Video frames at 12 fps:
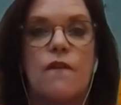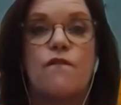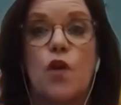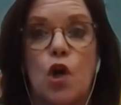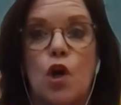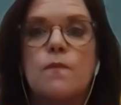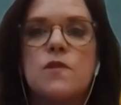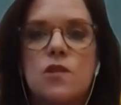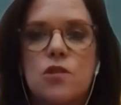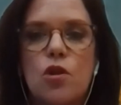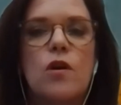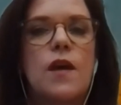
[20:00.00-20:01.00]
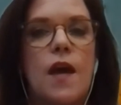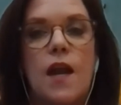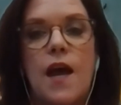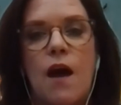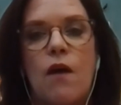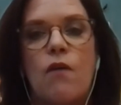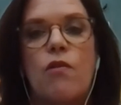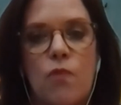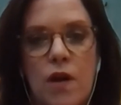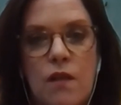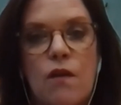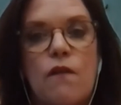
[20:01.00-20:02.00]
firms to look at how they're
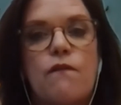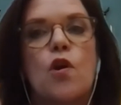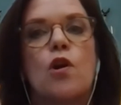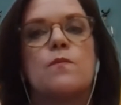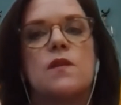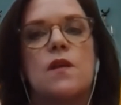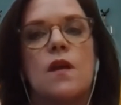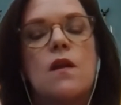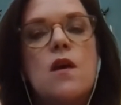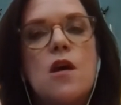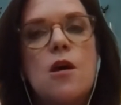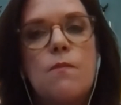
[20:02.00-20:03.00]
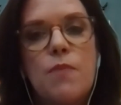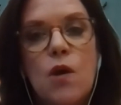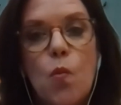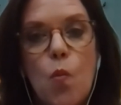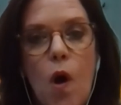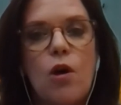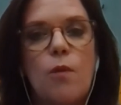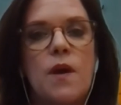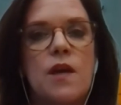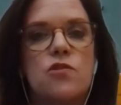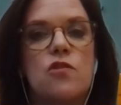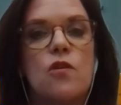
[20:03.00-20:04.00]
running their firms and being
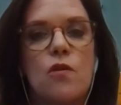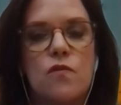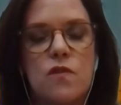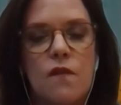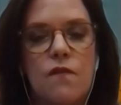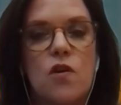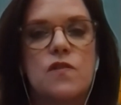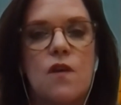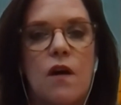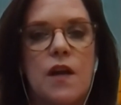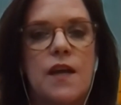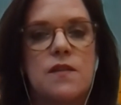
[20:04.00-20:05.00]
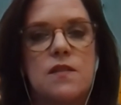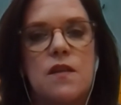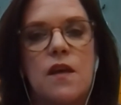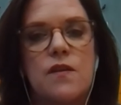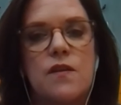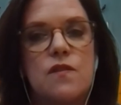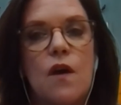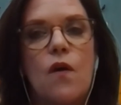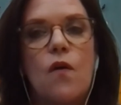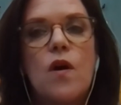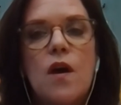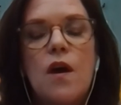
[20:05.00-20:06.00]
welcoming to diverse audiences.
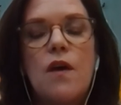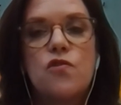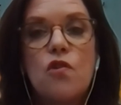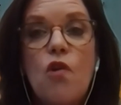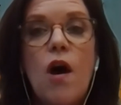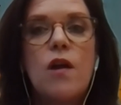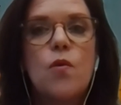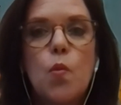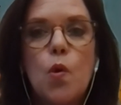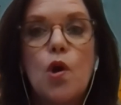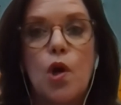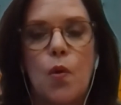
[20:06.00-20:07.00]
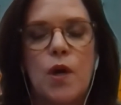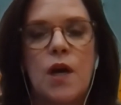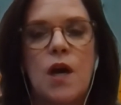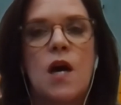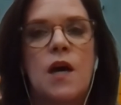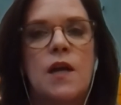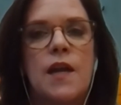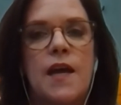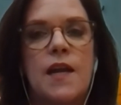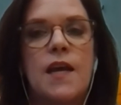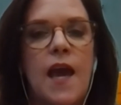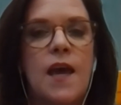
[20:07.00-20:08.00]
So there's a lot of work going on.
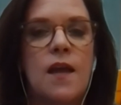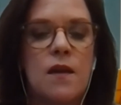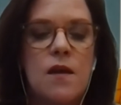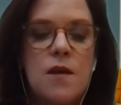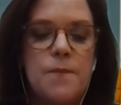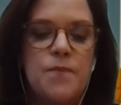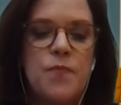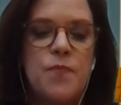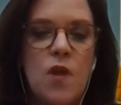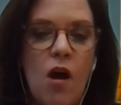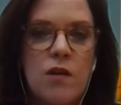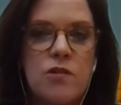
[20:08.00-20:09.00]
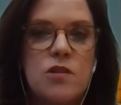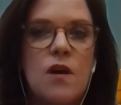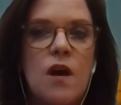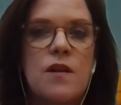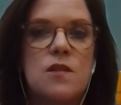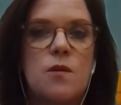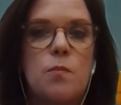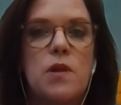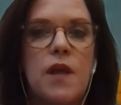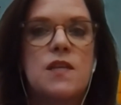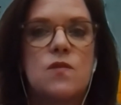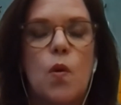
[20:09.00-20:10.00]
And again, the Octagon is a
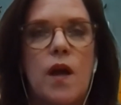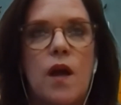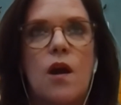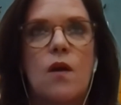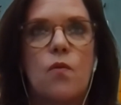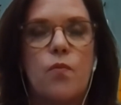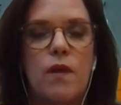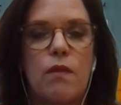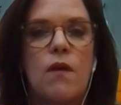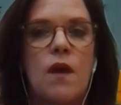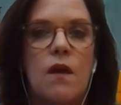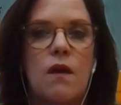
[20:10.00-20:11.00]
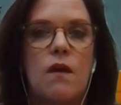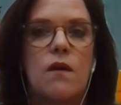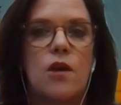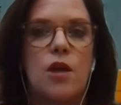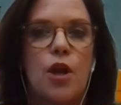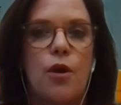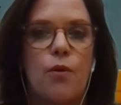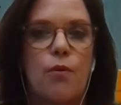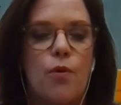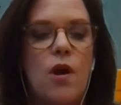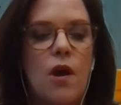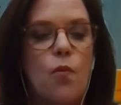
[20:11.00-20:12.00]
place where we think, you know,
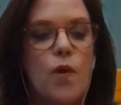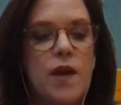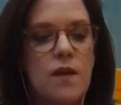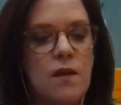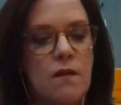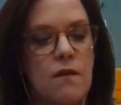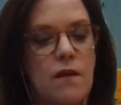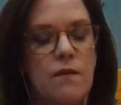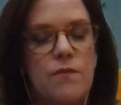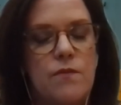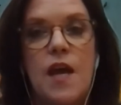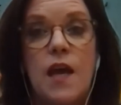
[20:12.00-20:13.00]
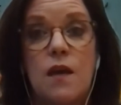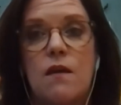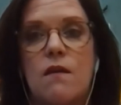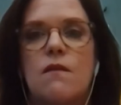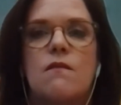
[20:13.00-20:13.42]
we can take